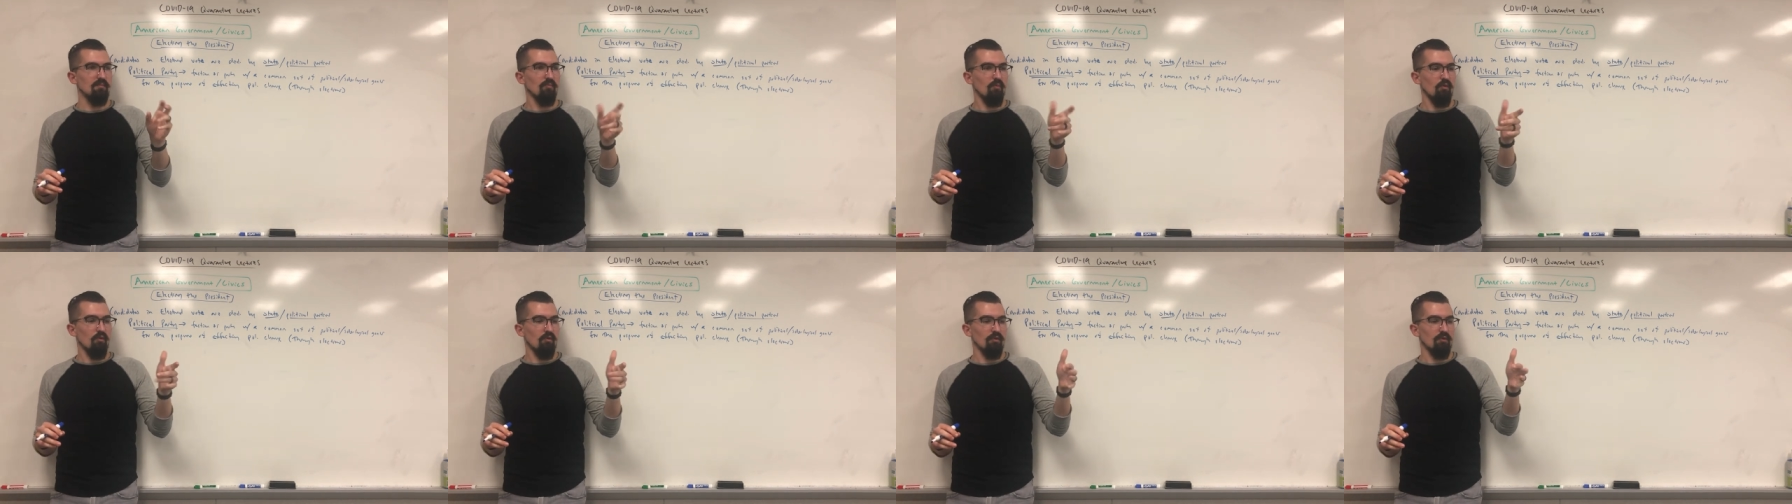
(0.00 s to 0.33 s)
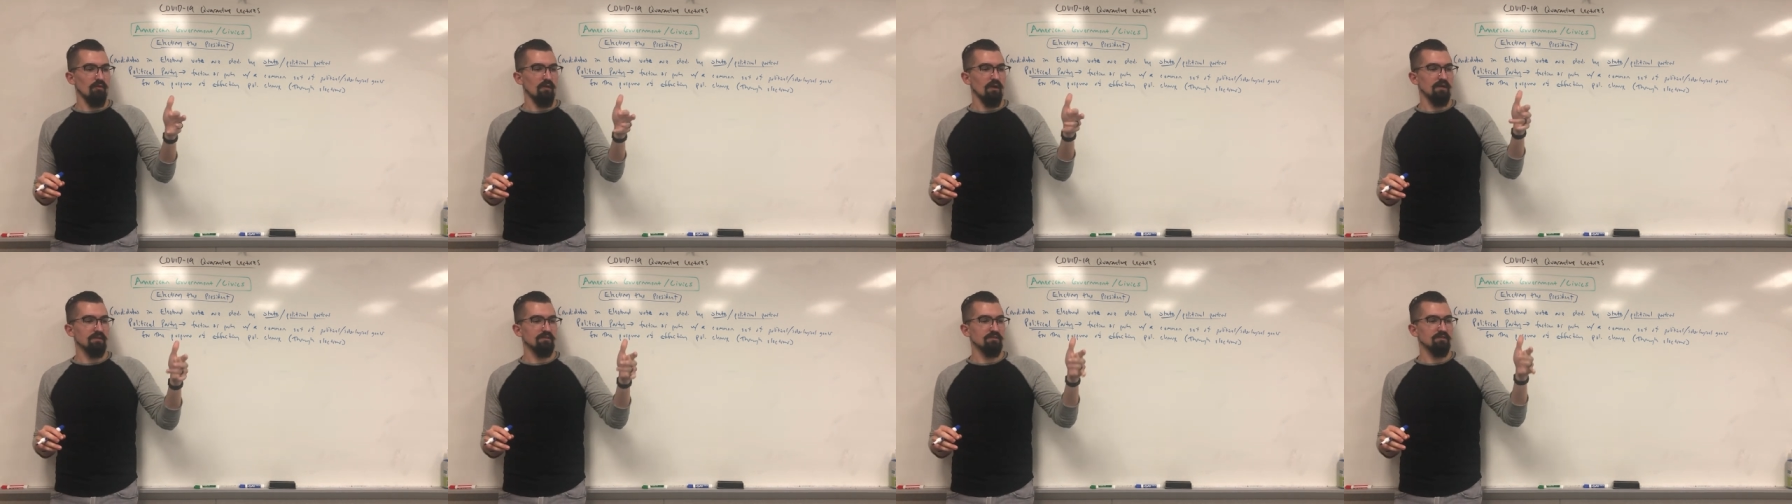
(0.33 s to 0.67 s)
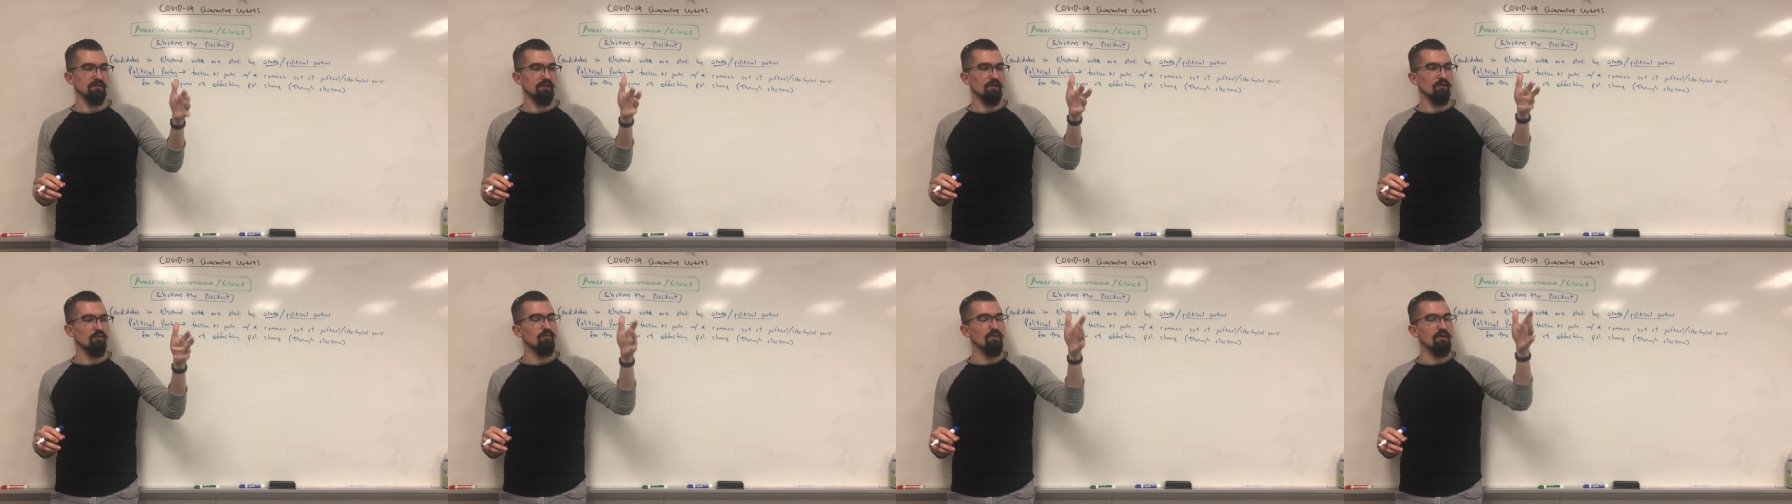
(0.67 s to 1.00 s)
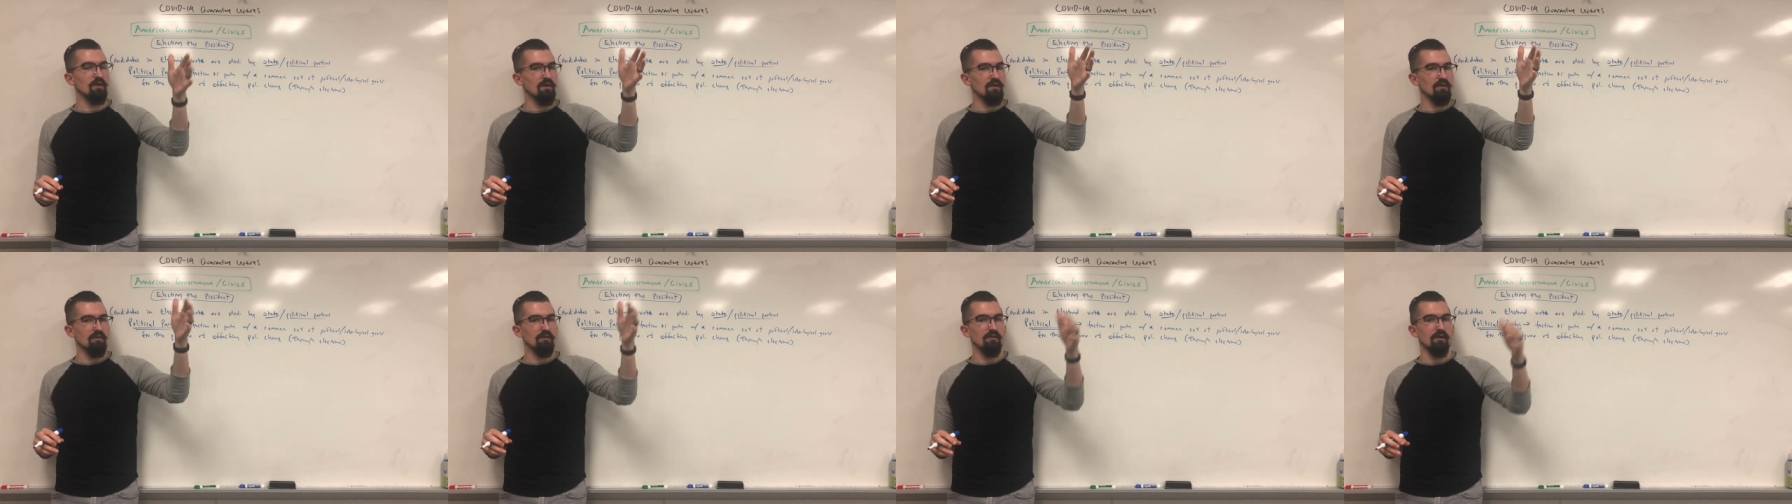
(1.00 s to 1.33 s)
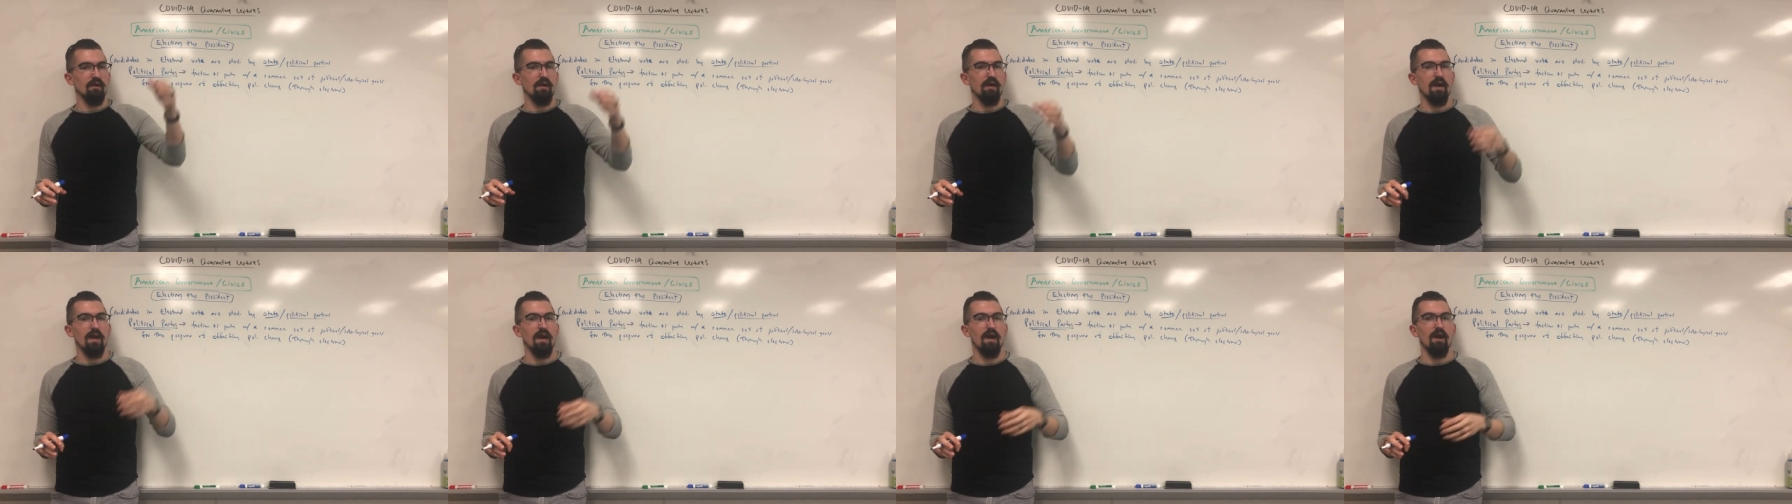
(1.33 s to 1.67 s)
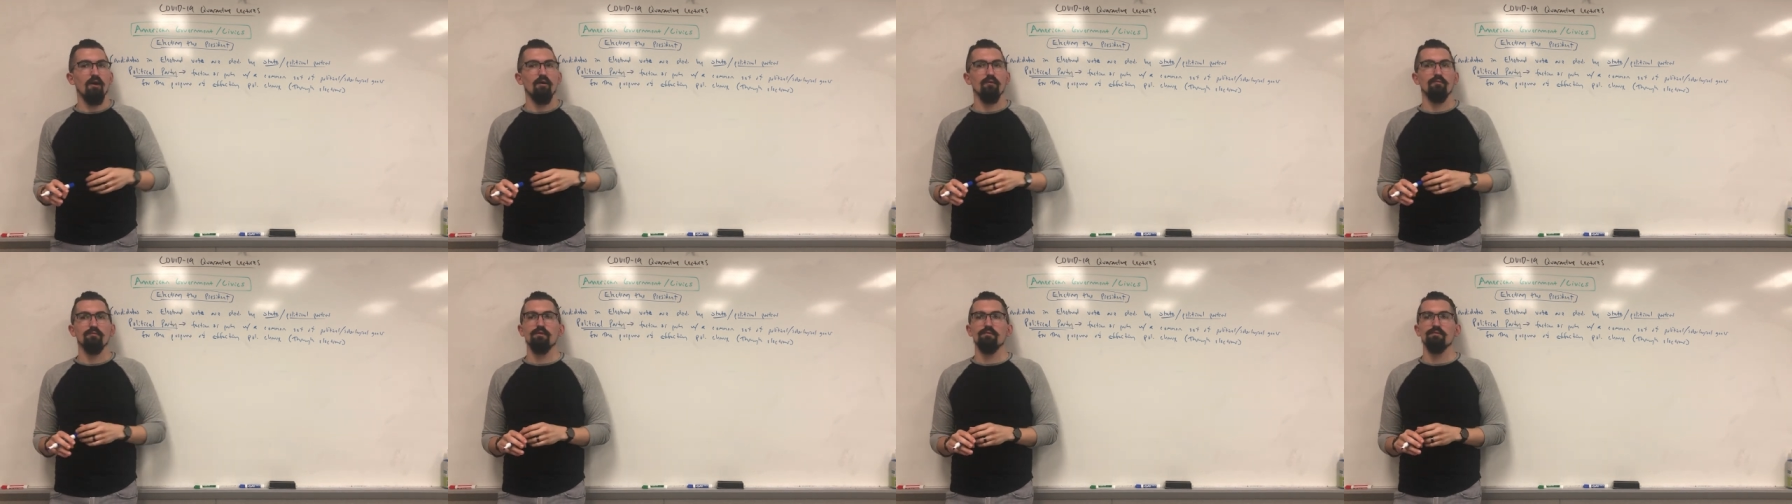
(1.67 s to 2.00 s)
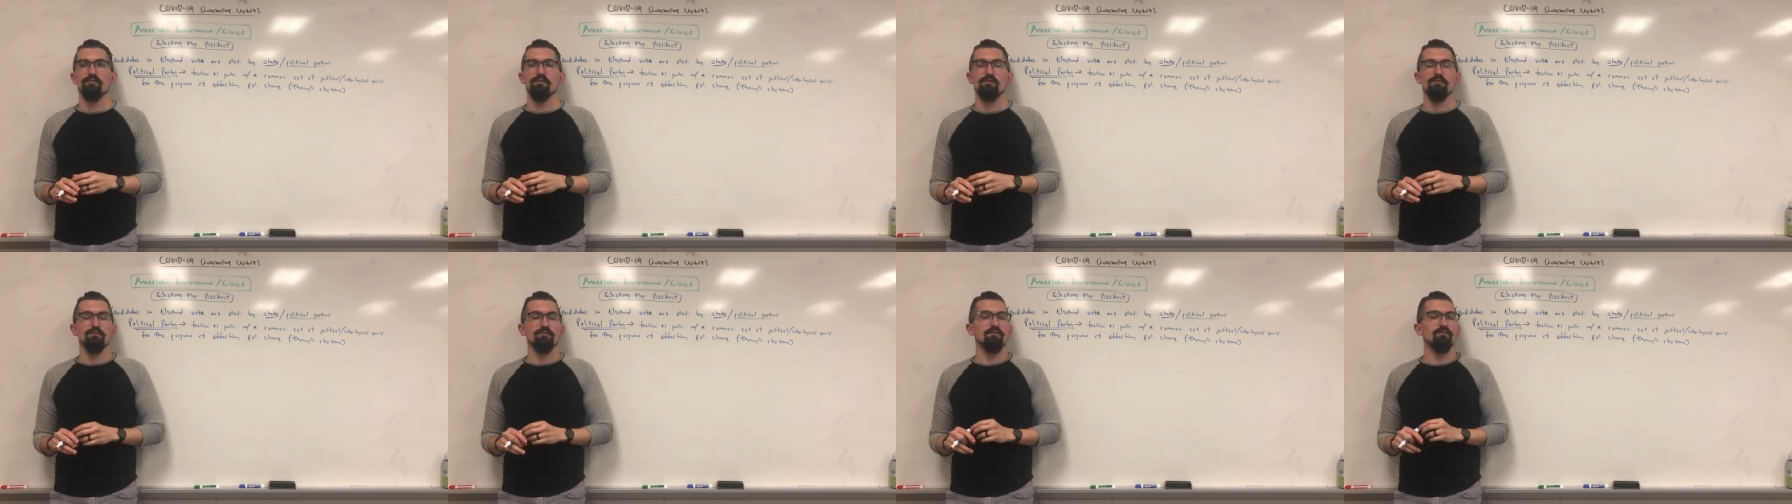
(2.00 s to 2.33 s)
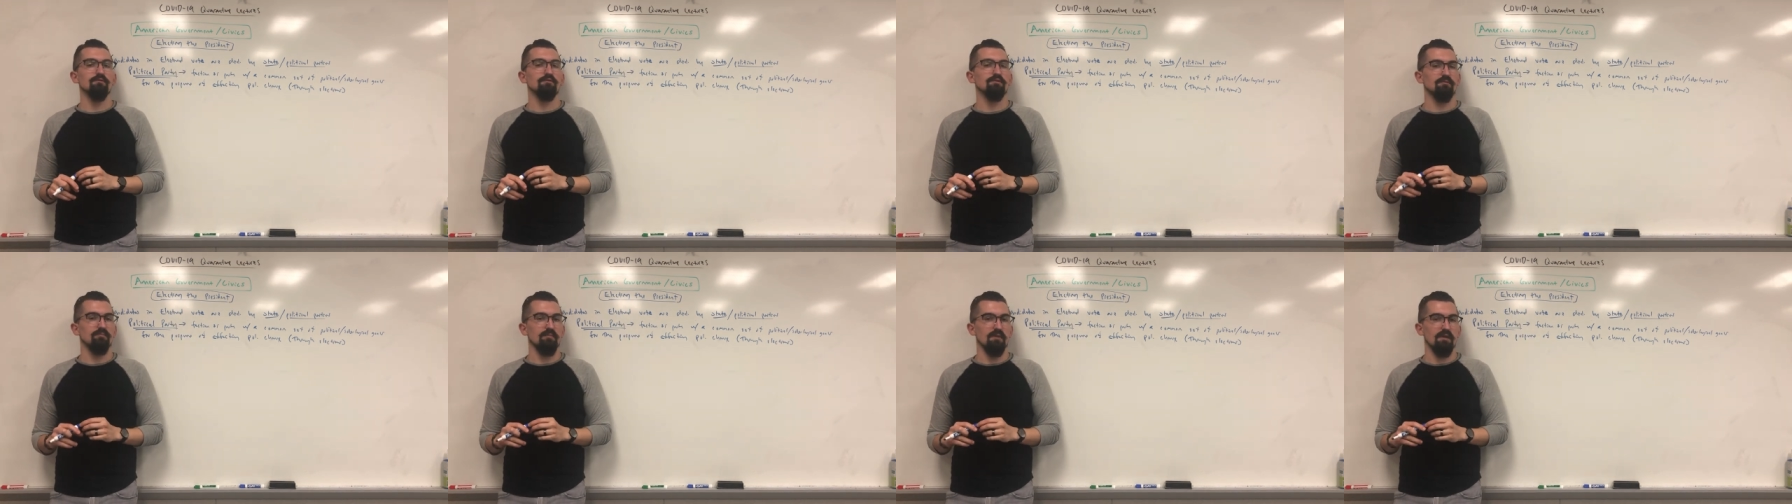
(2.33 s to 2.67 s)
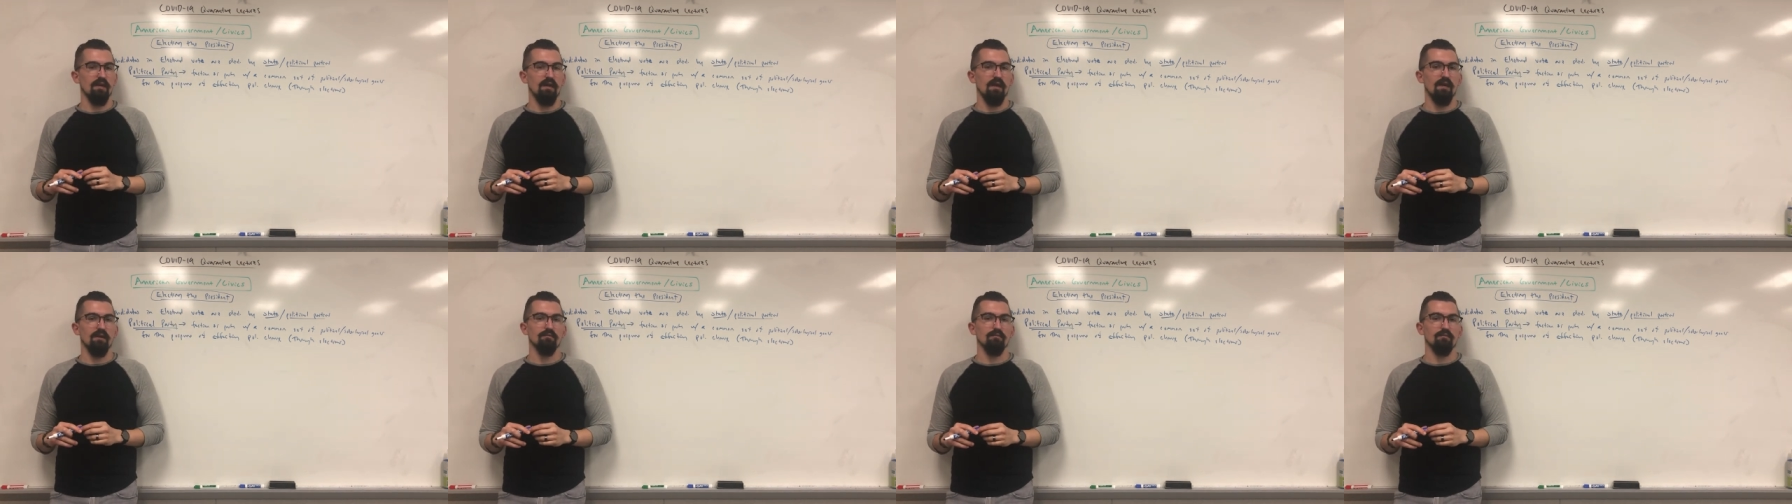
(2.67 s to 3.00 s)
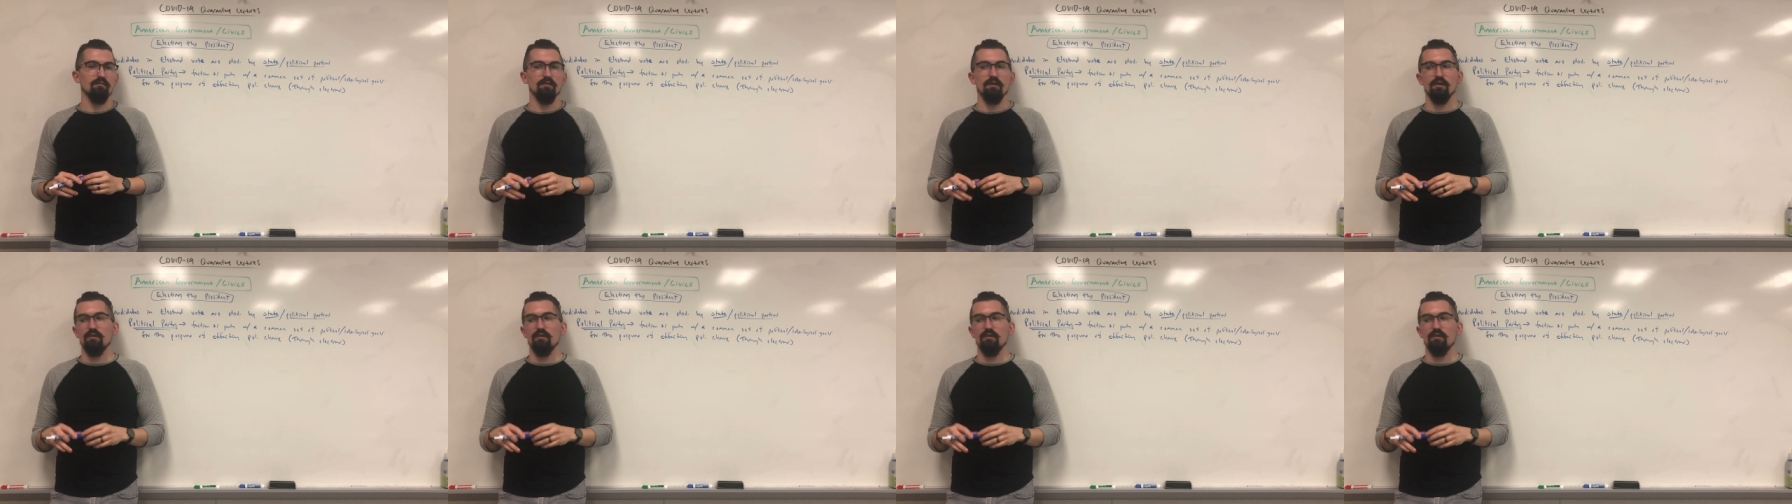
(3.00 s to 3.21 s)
more or less agree how those issues should be handled,